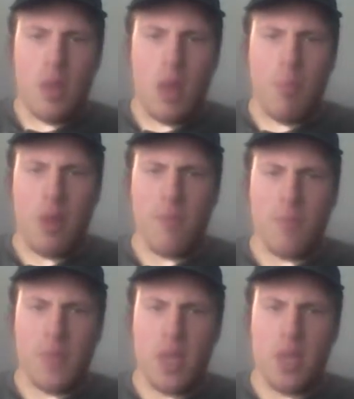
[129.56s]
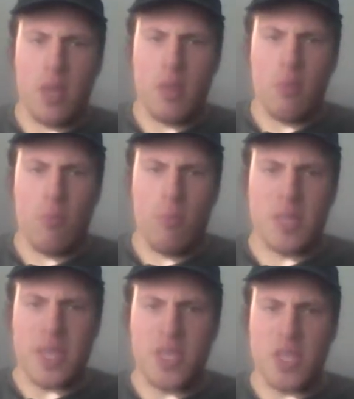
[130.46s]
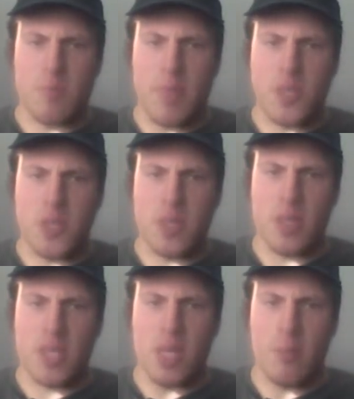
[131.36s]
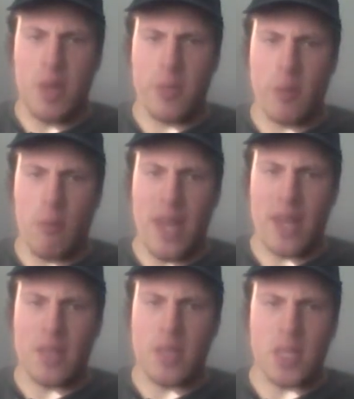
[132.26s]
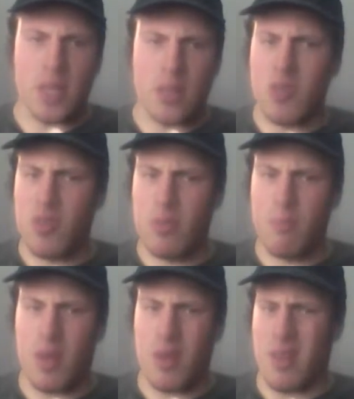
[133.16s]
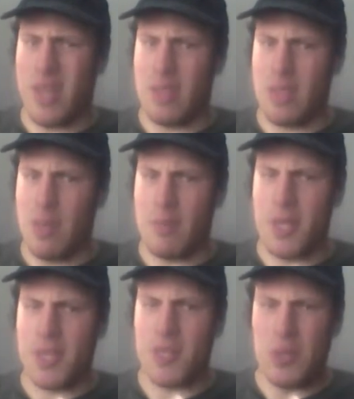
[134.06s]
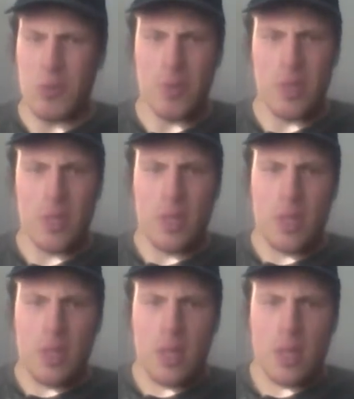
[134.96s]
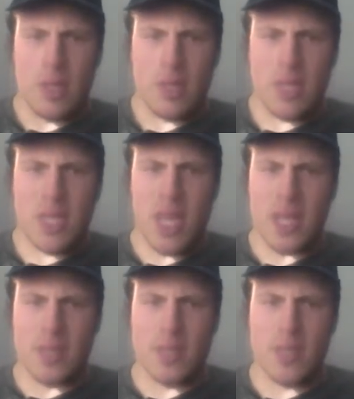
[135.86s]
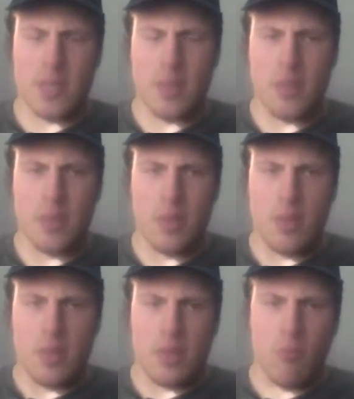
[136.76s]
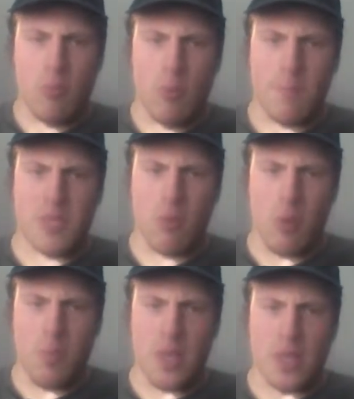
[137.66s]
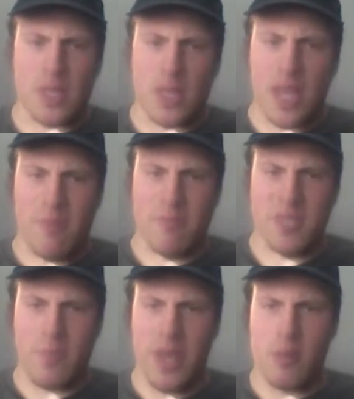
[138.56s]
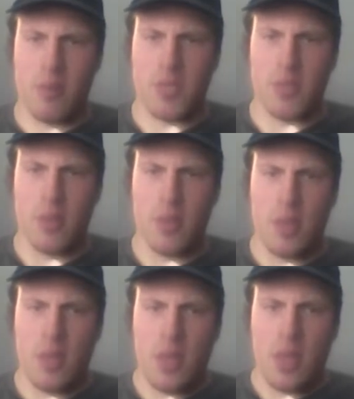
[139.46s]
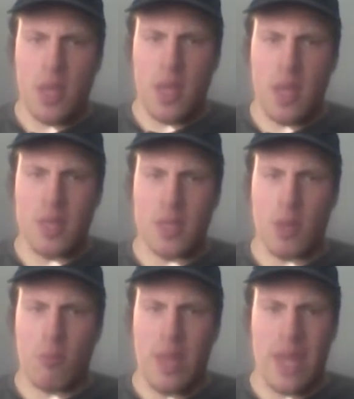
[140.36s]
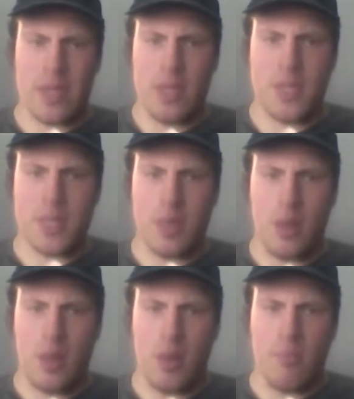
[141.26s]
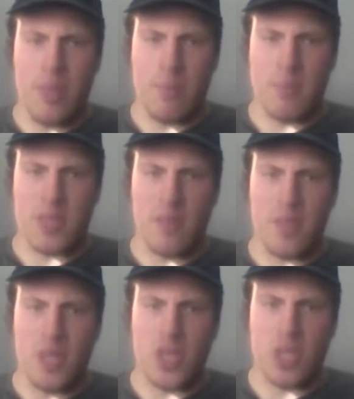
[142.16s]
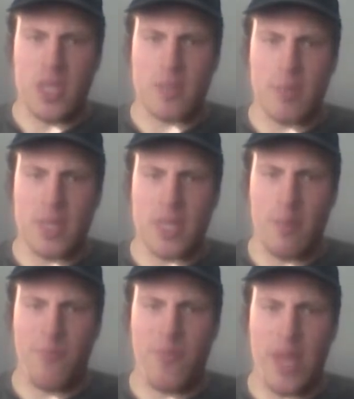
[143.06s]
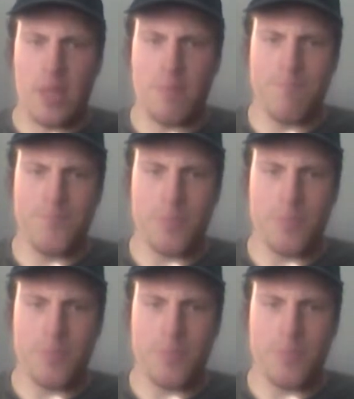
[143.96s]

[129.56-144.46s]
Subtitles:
Apart from the ones I just mentioned, some other arachnids include but are not limited to ticks, whip scorpions, and camel spiders. And arachnids are members of the chelicerate subphylum.